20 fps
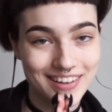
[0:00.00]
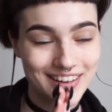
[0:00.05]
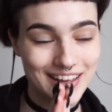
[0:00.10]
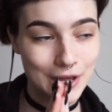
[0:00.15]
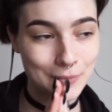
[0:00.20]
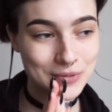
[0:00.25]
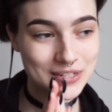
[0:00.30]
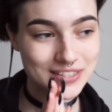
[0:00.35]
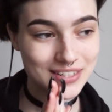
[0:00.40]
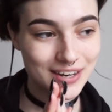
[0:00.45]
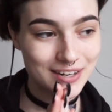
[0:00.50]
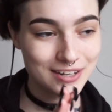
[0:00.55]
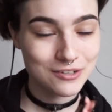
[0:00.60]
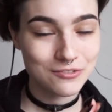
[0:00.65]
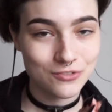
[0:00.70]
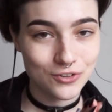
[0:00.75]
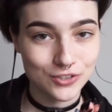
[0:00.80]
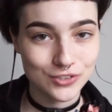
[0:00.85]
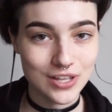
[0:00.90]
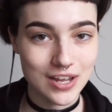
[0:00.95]
I'm
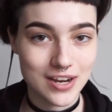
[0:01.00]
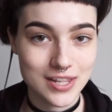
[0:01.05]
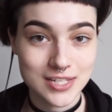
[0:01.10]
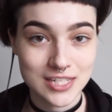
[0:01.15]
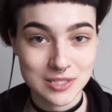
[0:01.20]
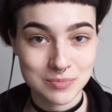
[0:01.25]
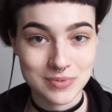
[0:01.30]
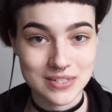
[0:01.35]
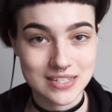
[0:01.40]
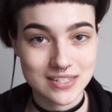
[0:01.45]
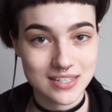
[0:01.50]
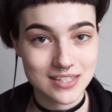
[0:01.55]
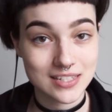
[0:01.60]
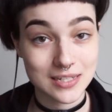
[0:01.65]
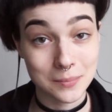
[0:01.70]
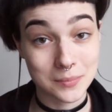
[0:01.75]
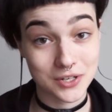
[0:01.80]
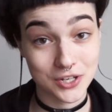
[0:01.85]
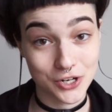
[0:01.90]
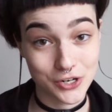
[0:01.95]
excited for a lot of these pieces.
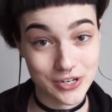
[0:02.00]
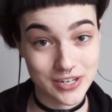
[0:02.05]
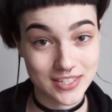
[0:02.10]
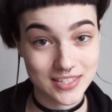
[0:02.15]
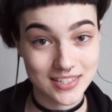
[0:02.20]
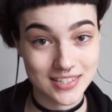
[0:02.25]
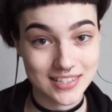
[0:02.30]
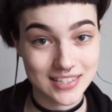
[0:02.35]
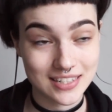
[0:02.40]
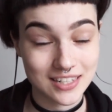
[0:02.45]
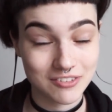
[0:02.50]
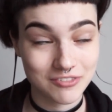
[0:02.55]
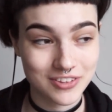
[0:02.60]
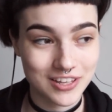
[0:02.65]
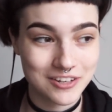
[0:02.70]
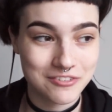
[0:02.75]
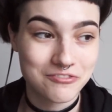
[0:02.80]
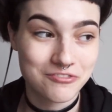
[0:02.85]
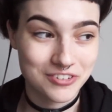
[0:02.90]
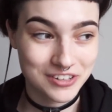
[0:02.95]
I'm curious to see if
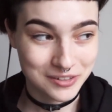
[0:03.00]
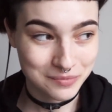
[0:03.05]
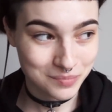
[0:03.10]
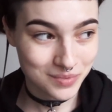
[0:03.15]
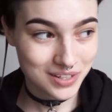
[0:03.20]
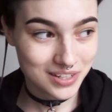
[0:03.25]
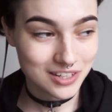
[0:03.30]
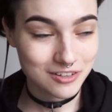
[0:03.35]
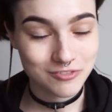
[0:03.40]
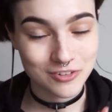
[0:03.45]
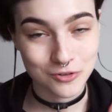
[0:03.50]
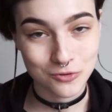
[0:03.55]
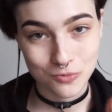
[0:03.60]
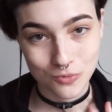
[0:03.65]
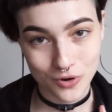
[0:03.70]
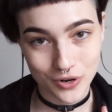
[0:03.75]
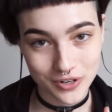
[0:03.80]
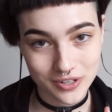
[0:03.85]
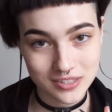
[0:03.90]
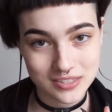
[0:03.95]
they fit me, if it
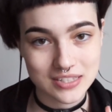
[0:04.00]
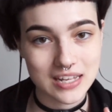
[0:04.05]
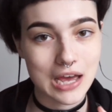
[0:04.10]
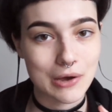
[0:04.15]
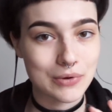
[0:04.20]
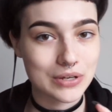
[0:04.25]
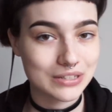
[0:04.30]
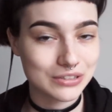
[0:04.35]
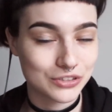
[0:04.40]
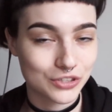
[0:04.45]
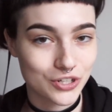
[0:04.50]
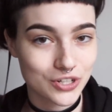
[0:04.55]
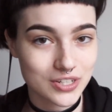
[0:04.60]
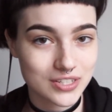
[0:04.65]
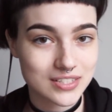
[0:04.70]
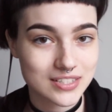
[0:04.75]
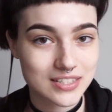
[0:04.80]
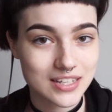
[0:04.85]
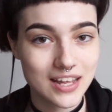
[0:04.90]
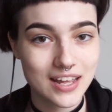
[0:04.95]
works, how it
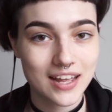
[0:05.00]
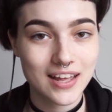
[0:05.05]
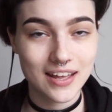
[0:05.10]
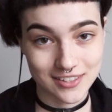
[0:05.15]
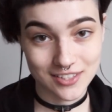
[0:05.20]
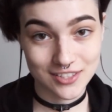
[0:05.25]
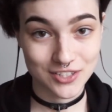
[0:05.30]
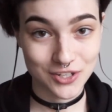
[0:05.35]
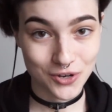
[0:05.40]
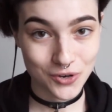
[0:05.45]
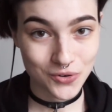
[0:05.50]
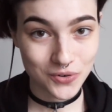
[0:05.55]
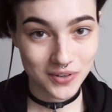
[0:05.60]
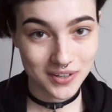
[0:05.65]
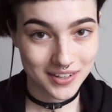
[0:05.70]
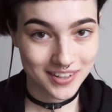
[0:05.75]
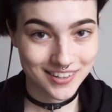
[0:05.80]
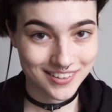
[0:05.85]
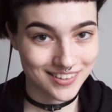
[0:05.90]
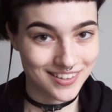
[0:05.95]
looks. So
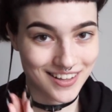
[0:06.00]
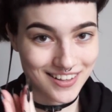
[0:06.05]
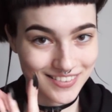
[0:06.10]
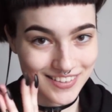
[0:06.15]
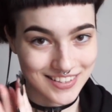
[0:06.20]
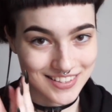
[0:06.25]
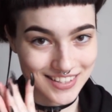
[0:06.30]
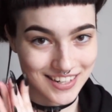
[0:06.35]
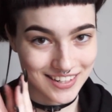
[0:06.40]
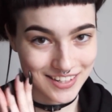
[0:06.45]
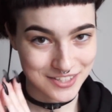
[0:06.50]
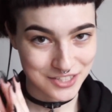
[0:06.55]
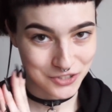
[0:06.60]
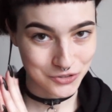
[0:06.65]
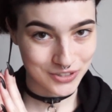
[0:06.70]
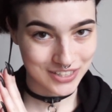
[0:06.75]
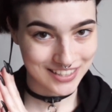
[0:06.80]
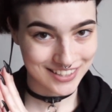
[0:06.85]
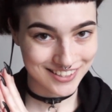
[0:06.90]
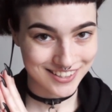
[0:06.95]
let's get
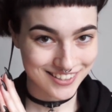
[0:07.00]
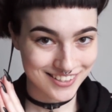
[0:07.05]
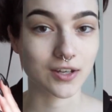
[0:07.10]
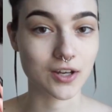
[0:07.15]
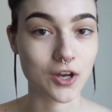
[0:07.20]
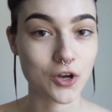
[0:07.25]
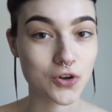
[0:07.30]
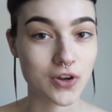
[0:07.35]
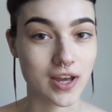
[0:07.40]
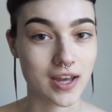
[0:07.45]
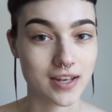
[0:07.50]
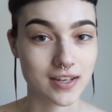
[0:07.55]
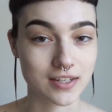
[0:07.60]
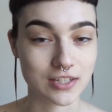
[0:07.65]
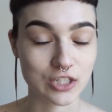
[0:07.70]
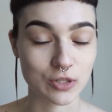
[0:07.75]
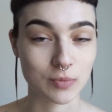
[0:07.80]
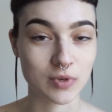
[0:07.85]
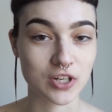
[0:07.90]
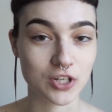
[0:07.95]
into it. Okay,
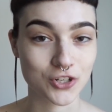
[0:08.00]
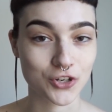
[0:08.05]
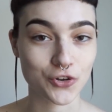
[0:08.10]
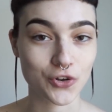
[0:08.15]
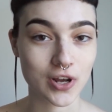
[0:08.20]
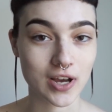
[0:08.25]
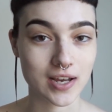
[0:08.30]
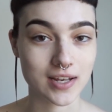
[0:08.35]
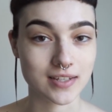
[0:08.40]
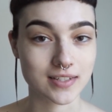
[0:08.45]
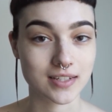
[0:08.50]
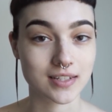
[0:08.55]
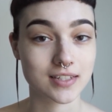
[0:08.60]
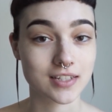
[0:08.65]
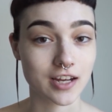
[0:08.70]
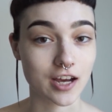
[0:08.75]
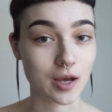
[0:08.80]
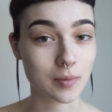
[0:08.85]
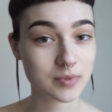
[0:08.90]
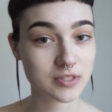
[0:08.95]
so I'm going to show you guys
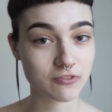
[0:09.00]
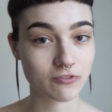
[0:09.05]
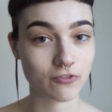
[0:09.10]
tops